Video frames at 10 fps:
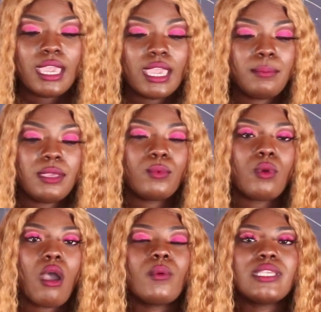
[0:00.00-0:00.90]
and people
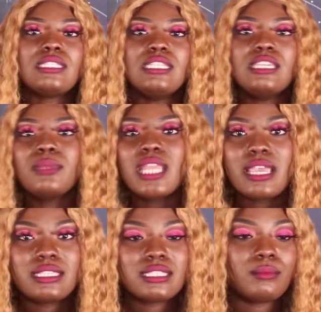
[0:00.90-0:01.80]
will always
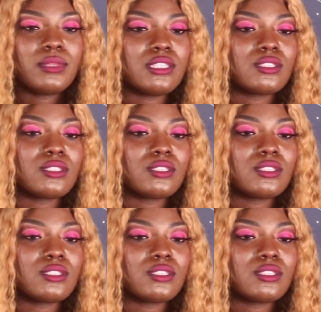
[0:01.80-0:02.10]
demonize something.